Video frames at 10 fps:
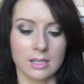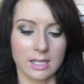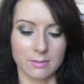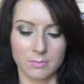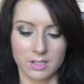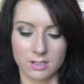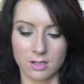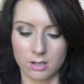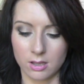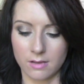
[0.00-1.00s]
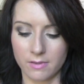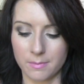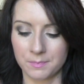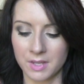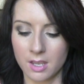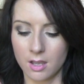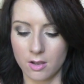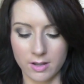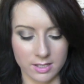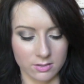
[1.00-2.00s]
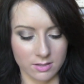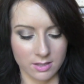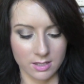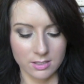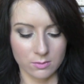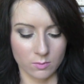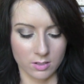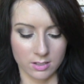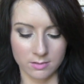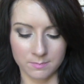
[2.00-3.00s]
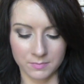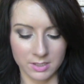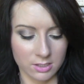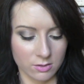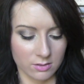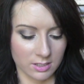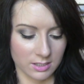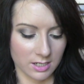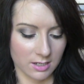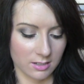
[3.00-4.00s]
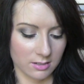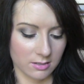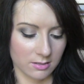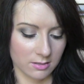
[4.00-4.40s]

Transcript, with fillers: light mint color, I love it. Okay, so then this one, let's use this hand.